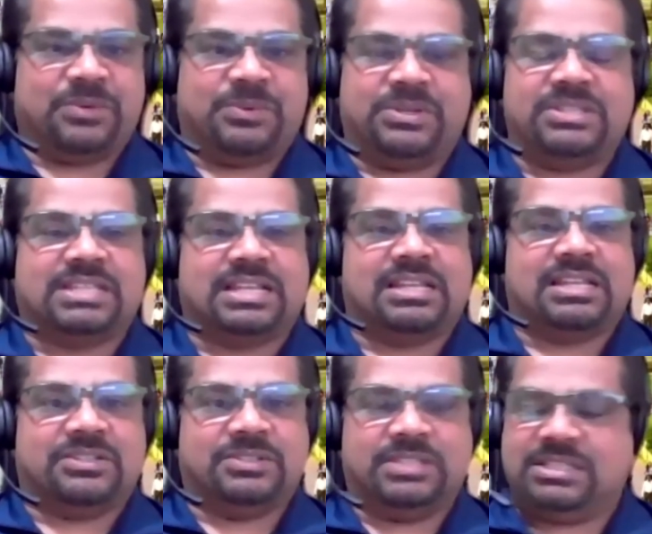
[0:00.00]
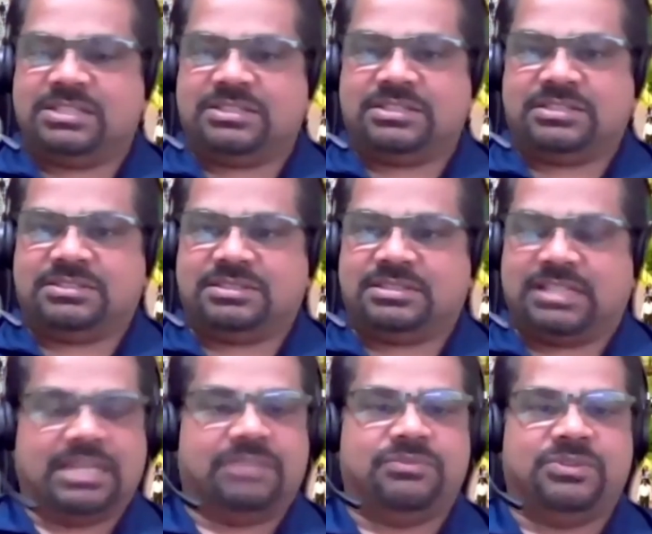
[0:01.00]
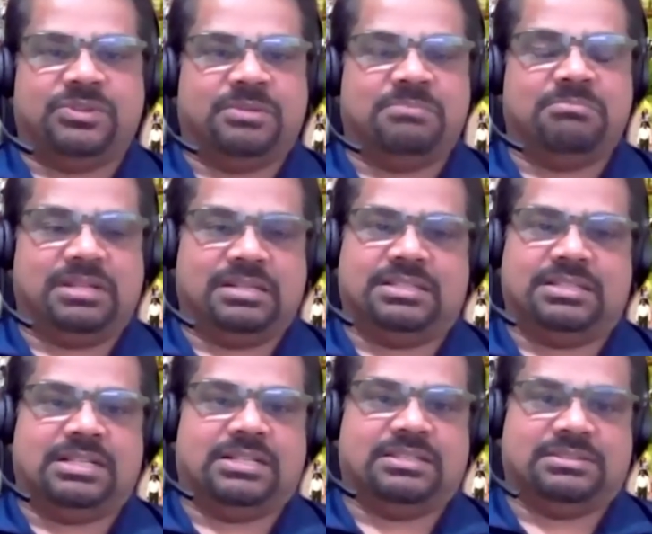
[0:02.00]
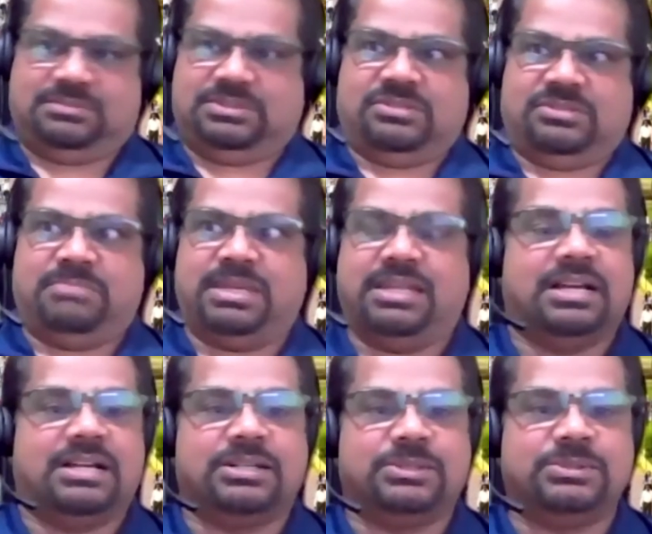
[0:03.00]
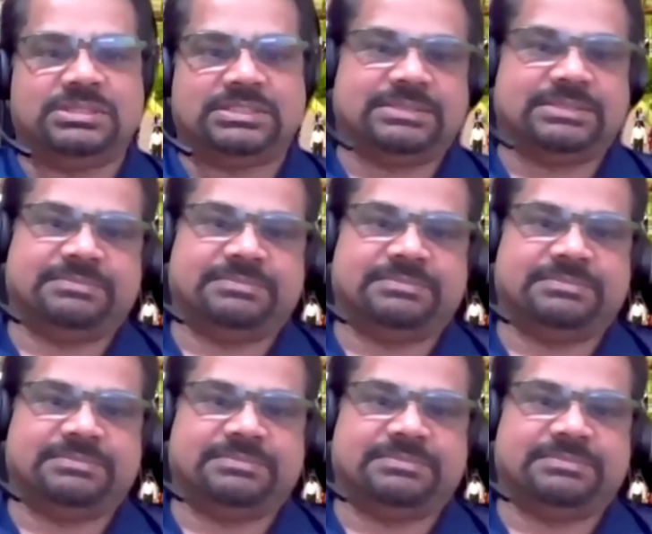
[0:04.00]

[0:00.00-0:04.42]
You want to settle down in your life. You want to buy a house.